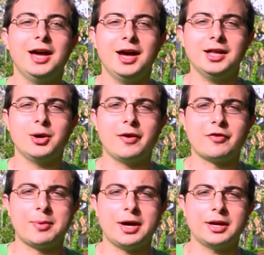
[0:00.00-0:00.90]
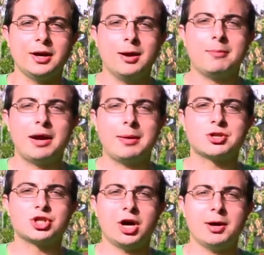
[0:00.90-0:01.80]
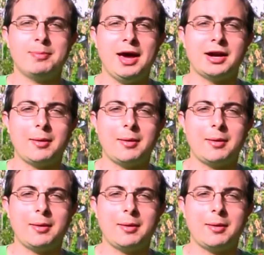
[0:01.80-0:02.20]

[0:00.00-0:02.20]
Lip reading: Hello everybody, my name is Sean Patton.